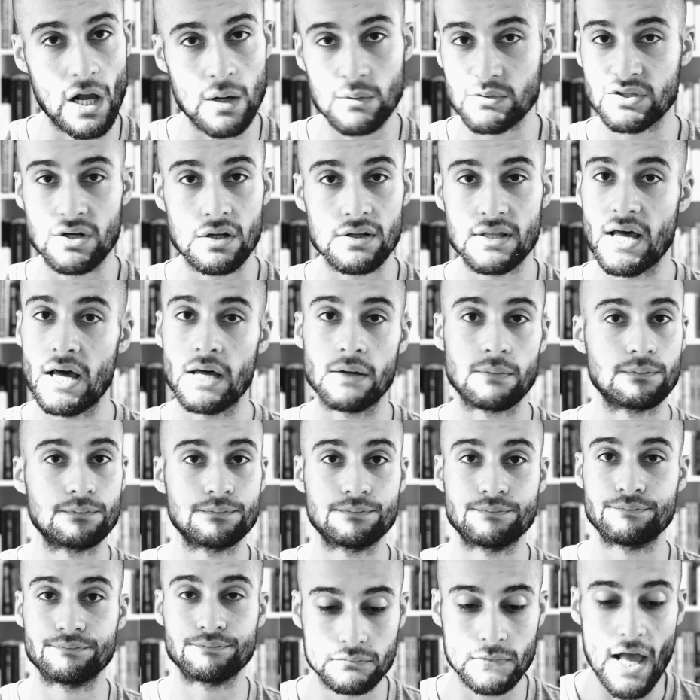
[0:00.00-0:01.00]
I was not that.
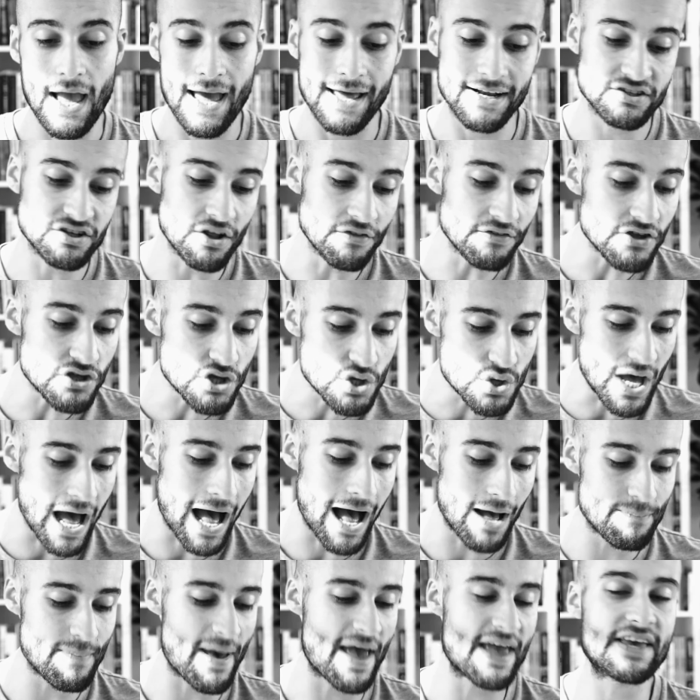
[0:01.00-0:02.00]
And it's not that you
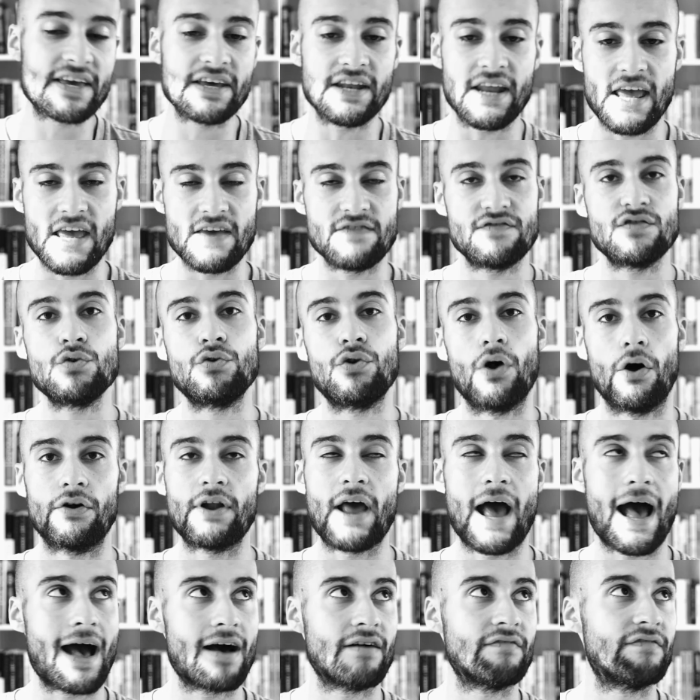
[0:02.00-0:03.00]
can't make it if you
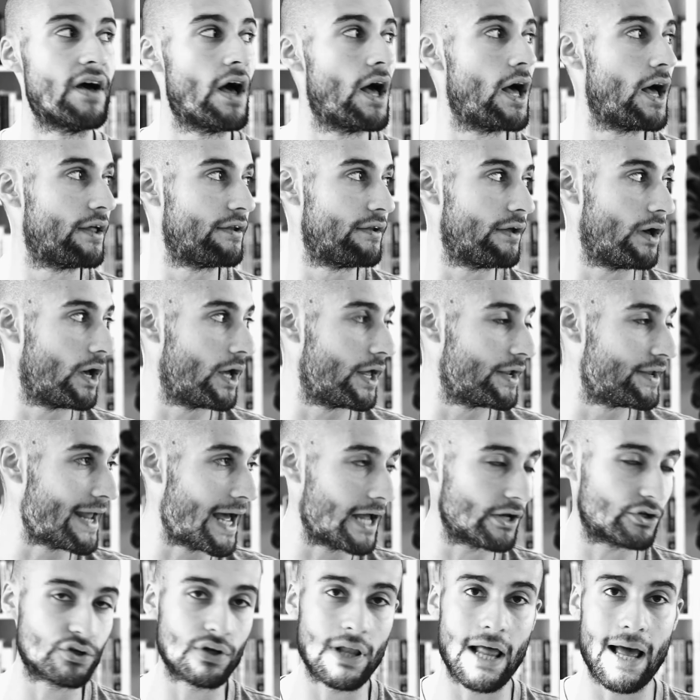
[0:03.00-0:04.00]
don't have a
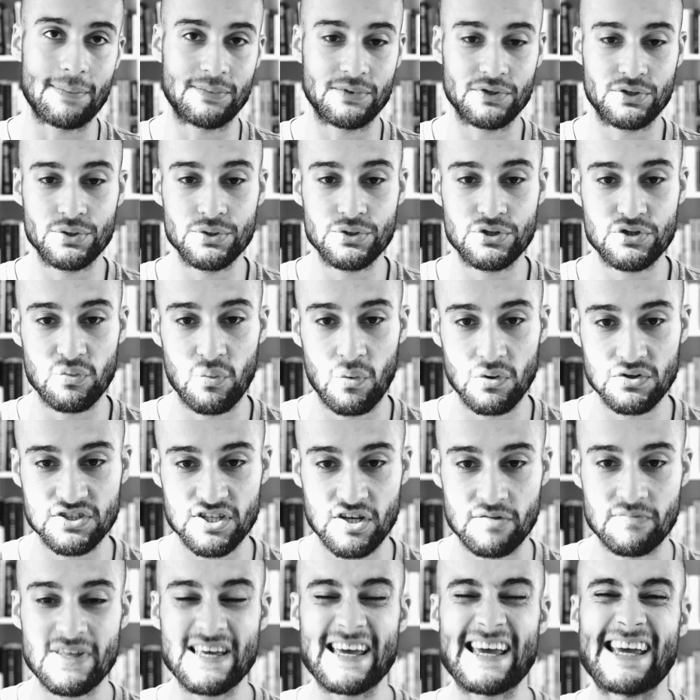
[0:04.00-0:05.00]
natural aptitude towards
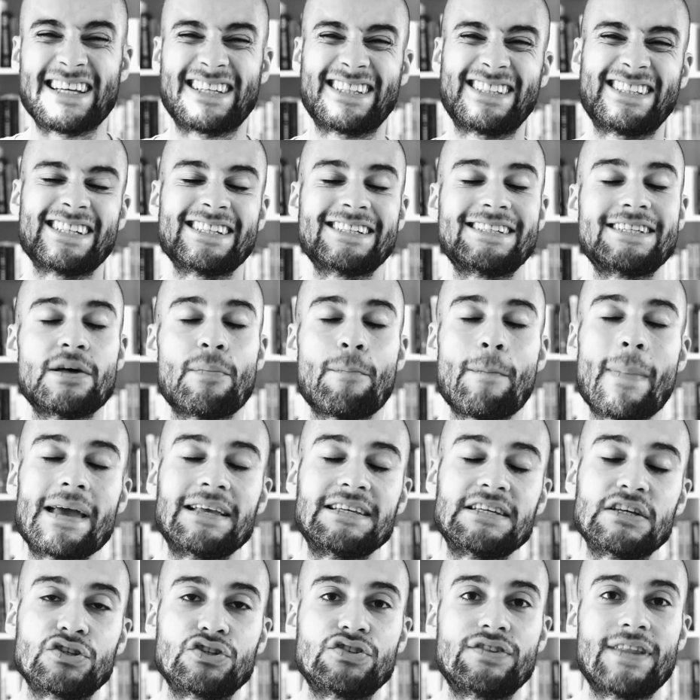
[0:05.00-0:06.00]
something, it's just that
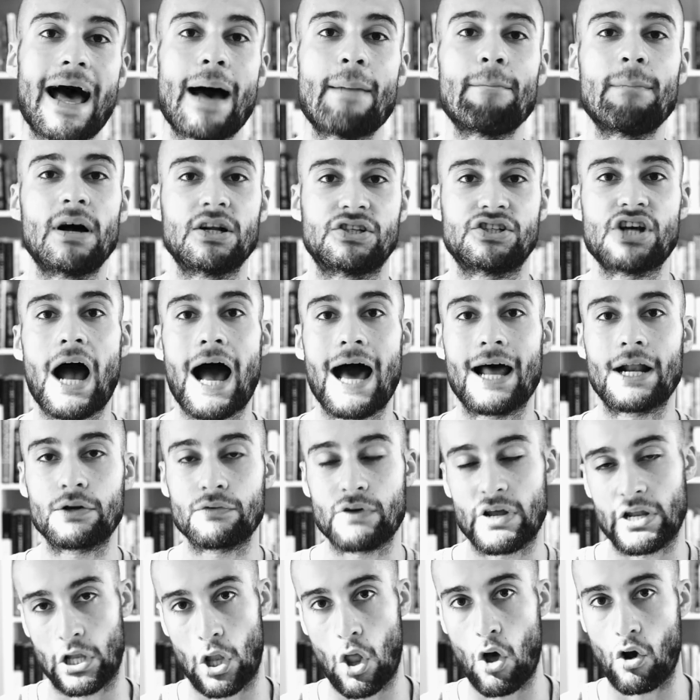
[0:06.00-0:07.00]
makes it that much harder
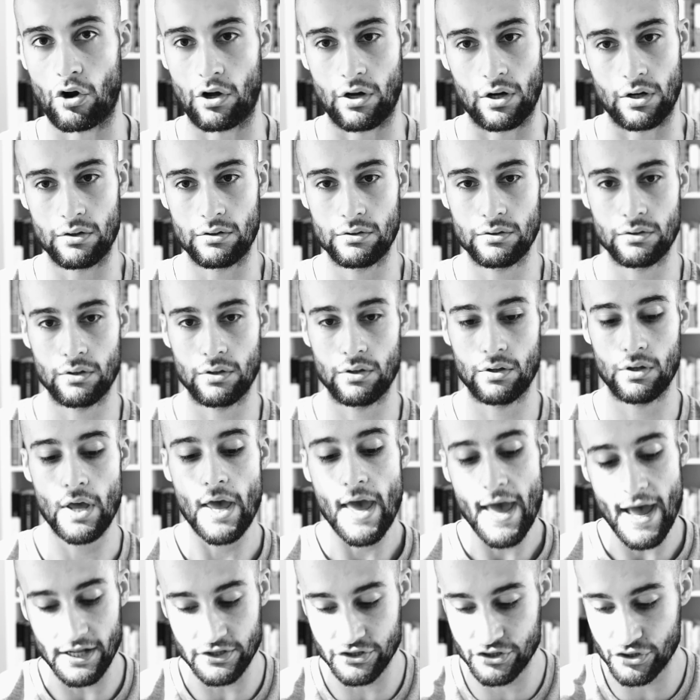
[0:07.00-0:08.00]
and longer.
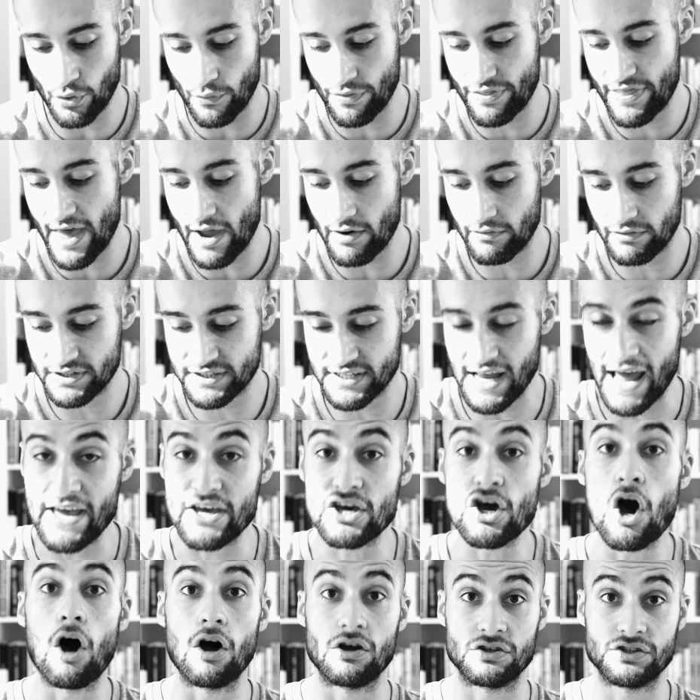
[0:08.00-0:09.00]
And so there is a
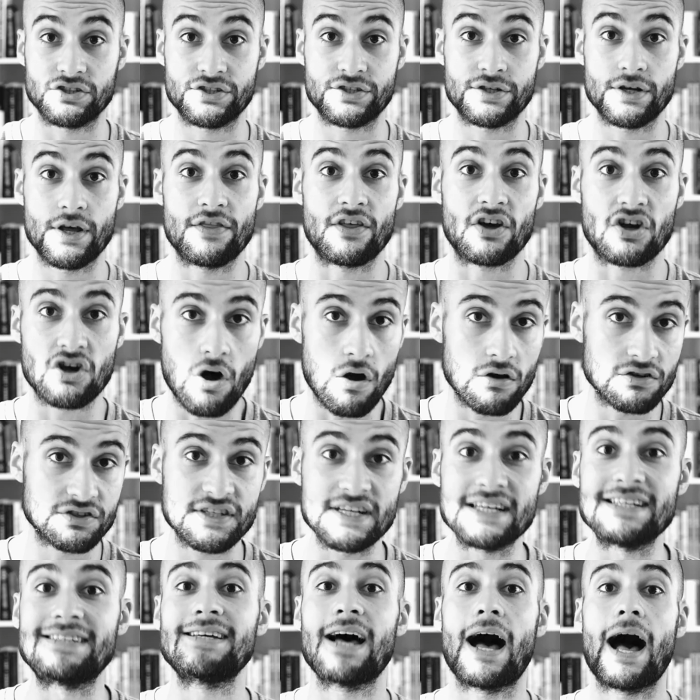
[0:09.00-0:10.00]
cost. The
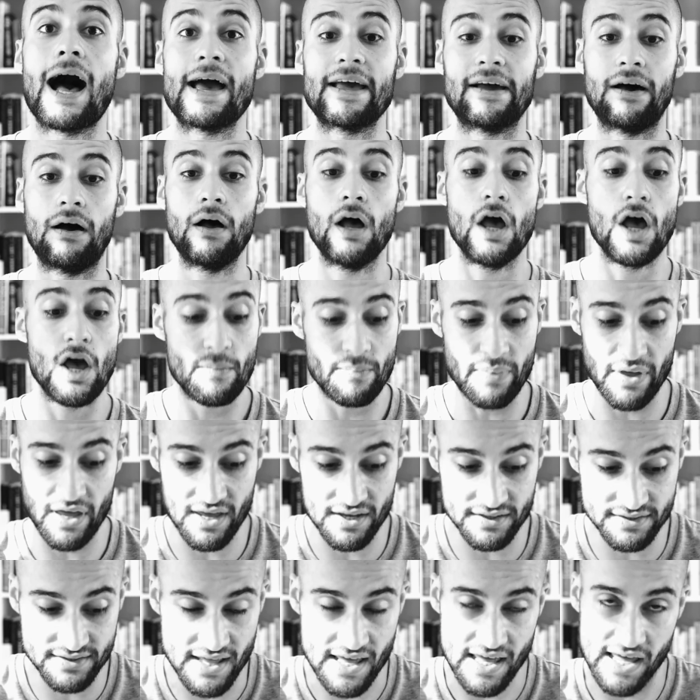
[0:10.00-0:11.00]
cost is higher
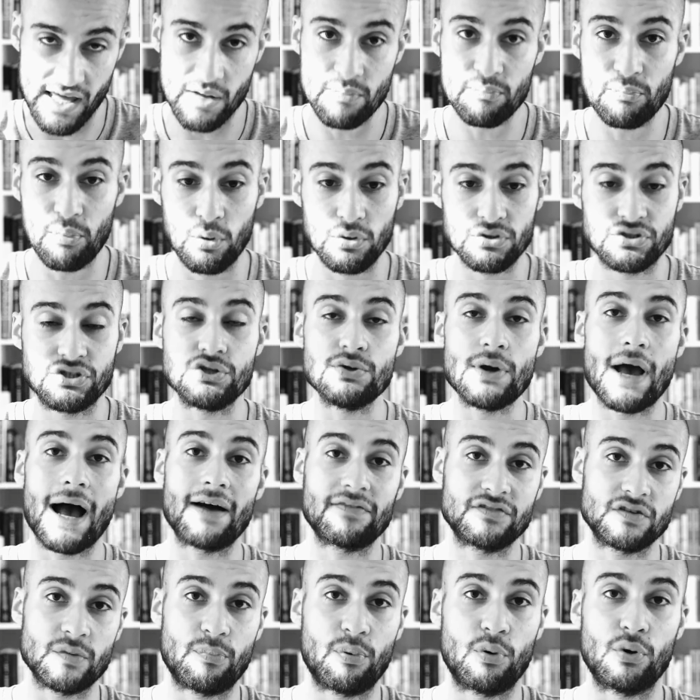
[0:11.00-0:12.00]
because the inputs you
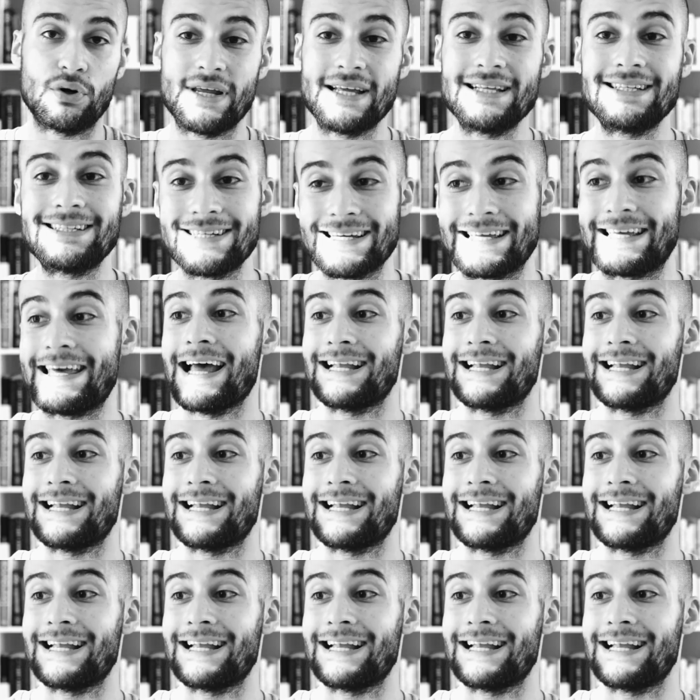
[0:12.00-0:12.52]
have to put in to